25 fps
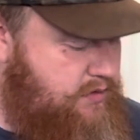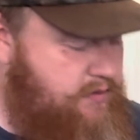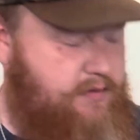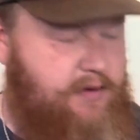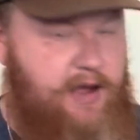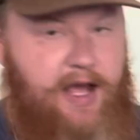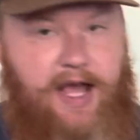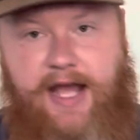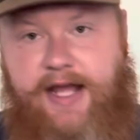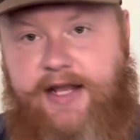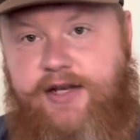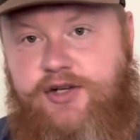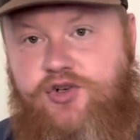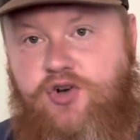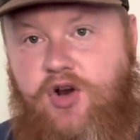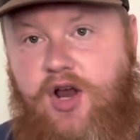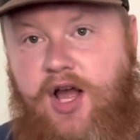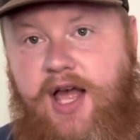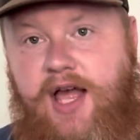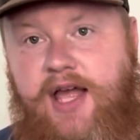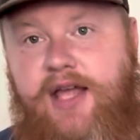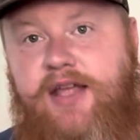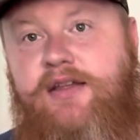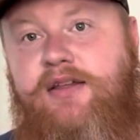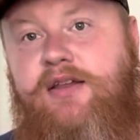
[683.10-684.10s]
High and
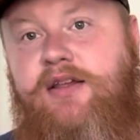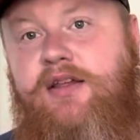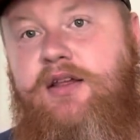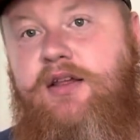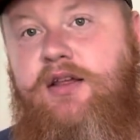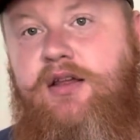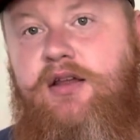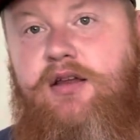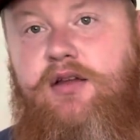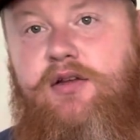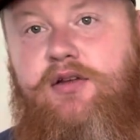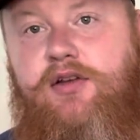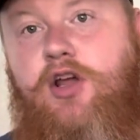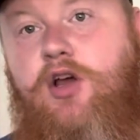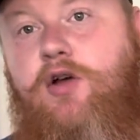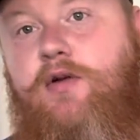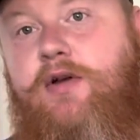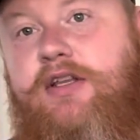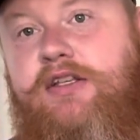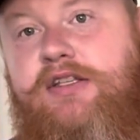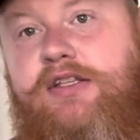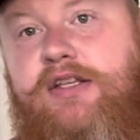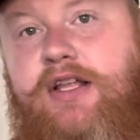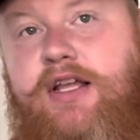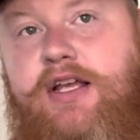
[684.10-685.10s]
dry, no
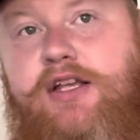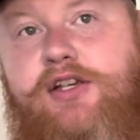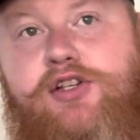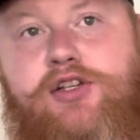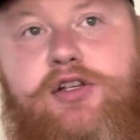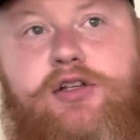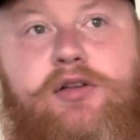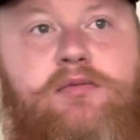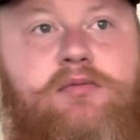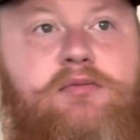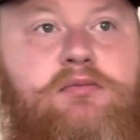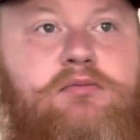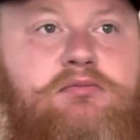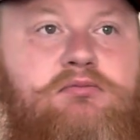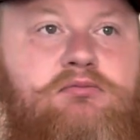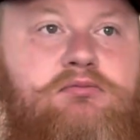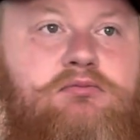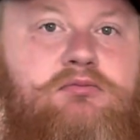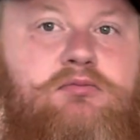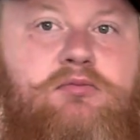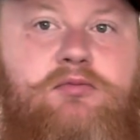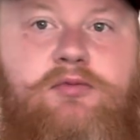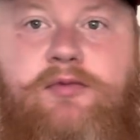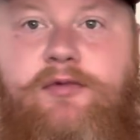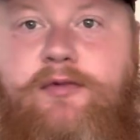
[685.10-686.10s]
insulation,
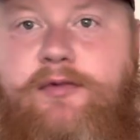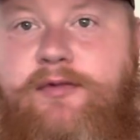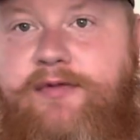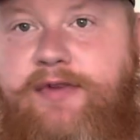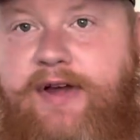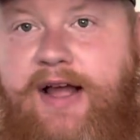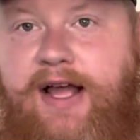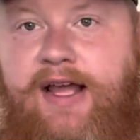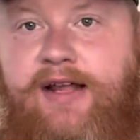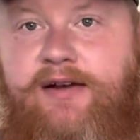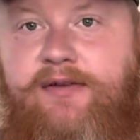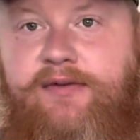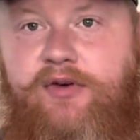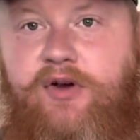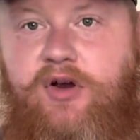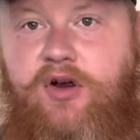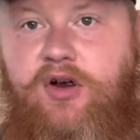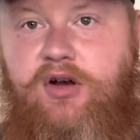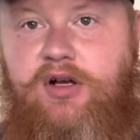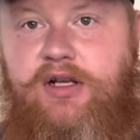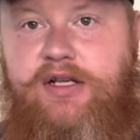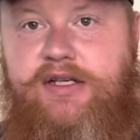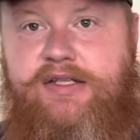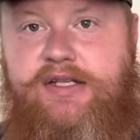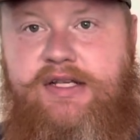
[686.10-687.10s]
fine for
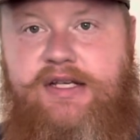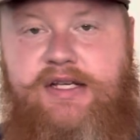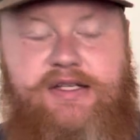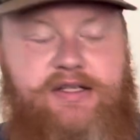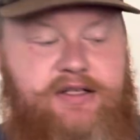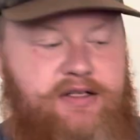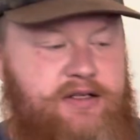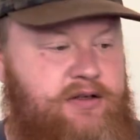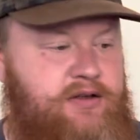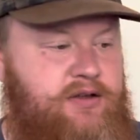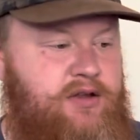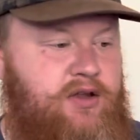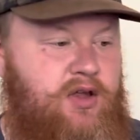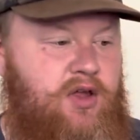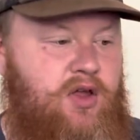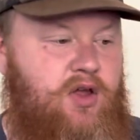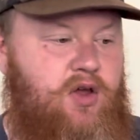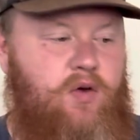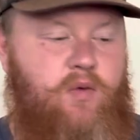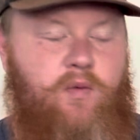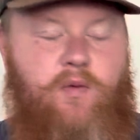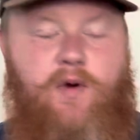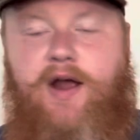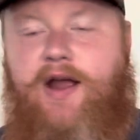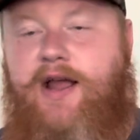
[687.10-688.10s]
early season,
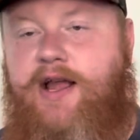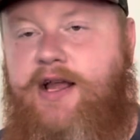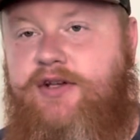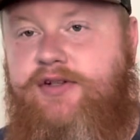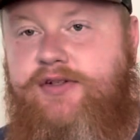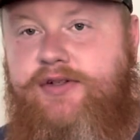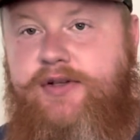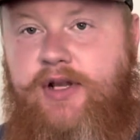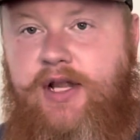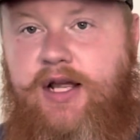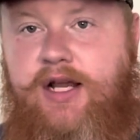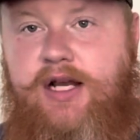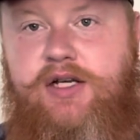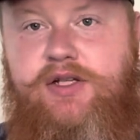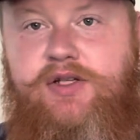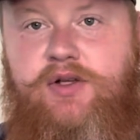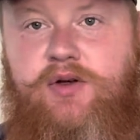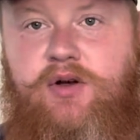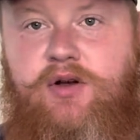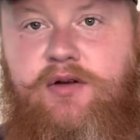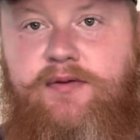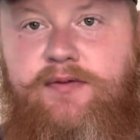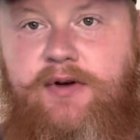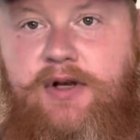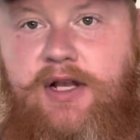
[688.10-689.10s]
wear extra layers
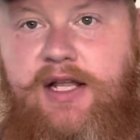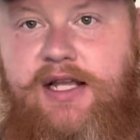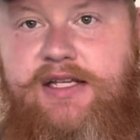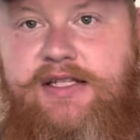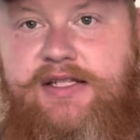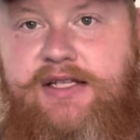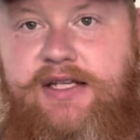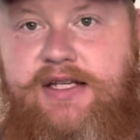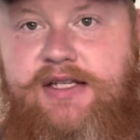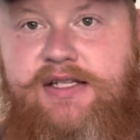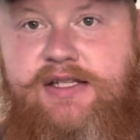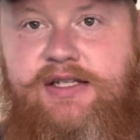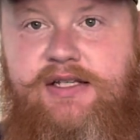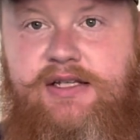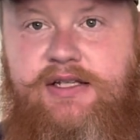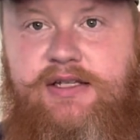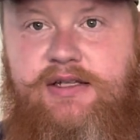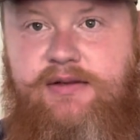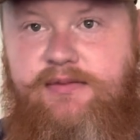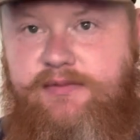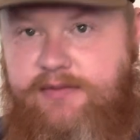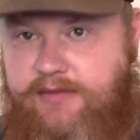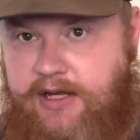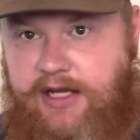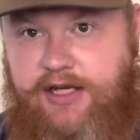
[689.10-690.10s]
on it for late season,
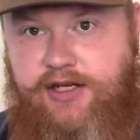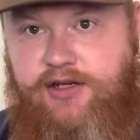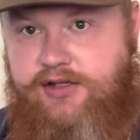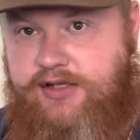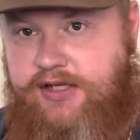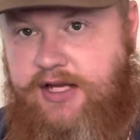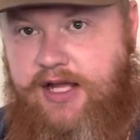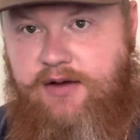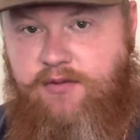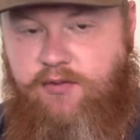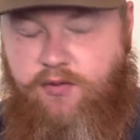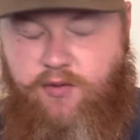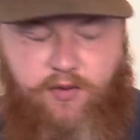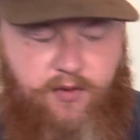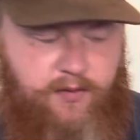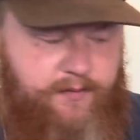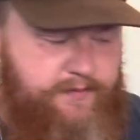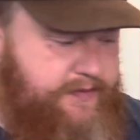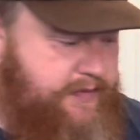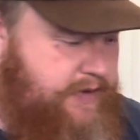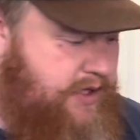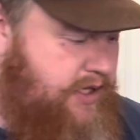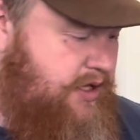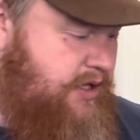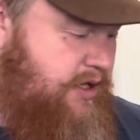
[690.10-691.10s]
and you stay warm.
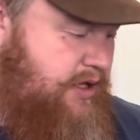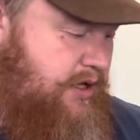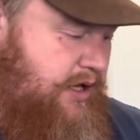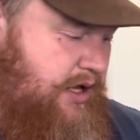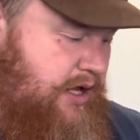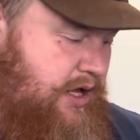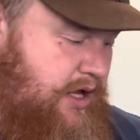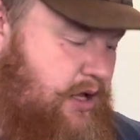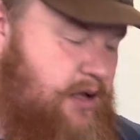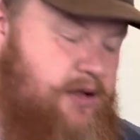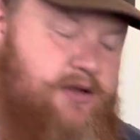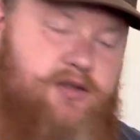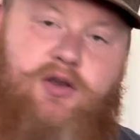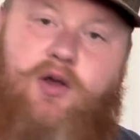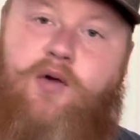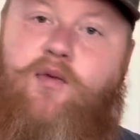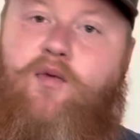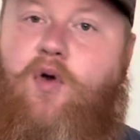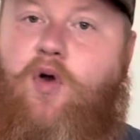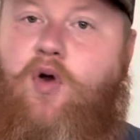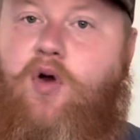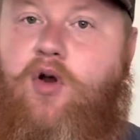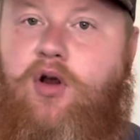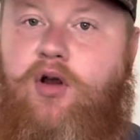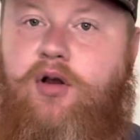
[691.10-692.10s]
And so
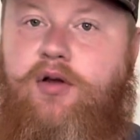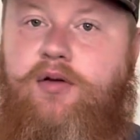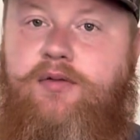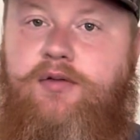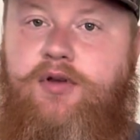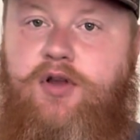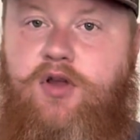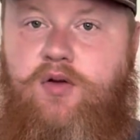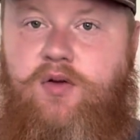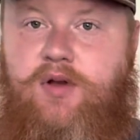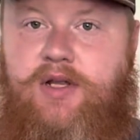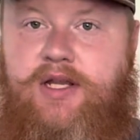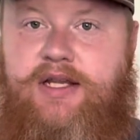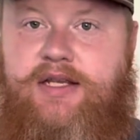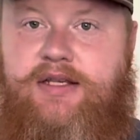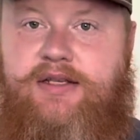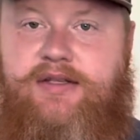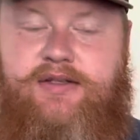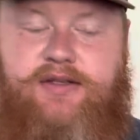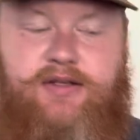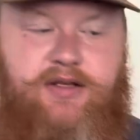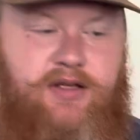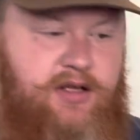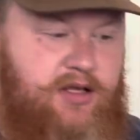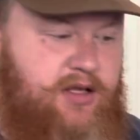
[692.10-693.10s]
far, no
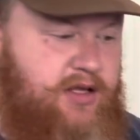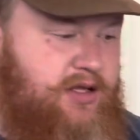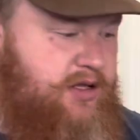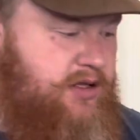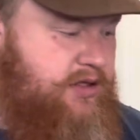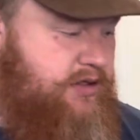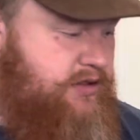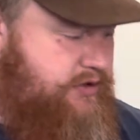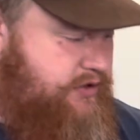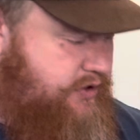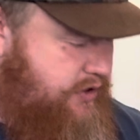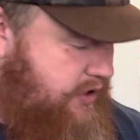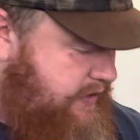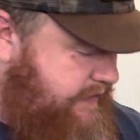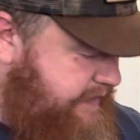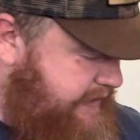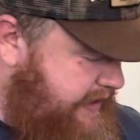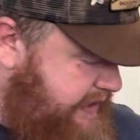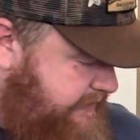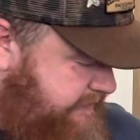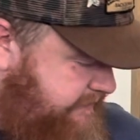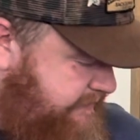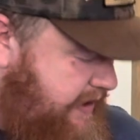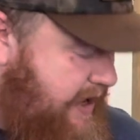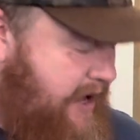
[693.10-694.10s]
leaks. So I've
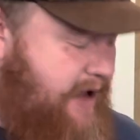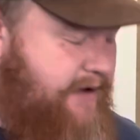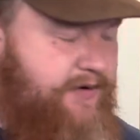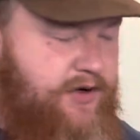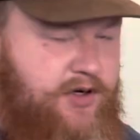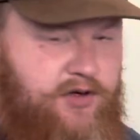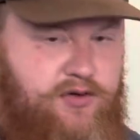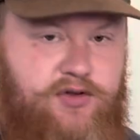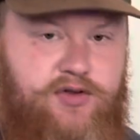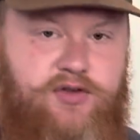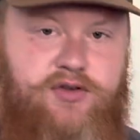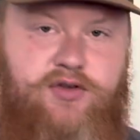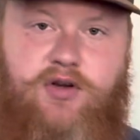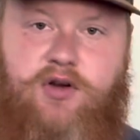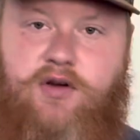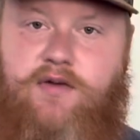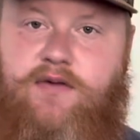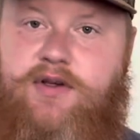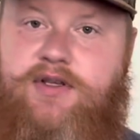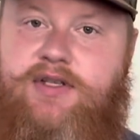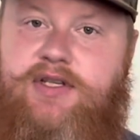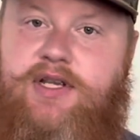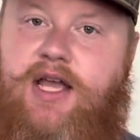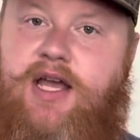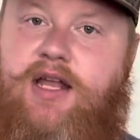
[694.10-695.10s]
got 5 years of
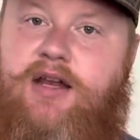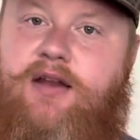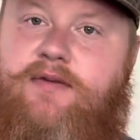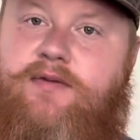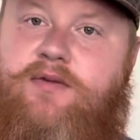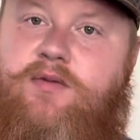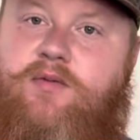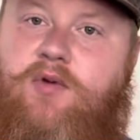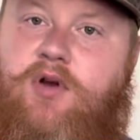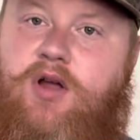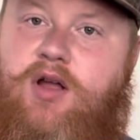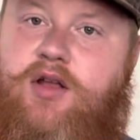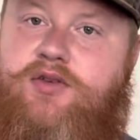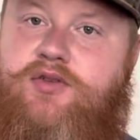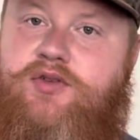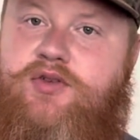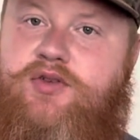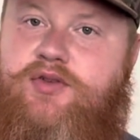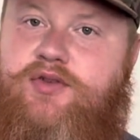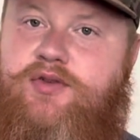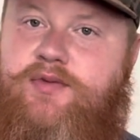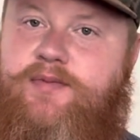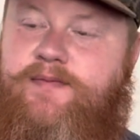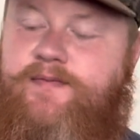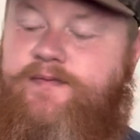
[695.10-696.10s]
service out of the
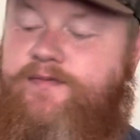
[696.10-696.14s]
Rogers.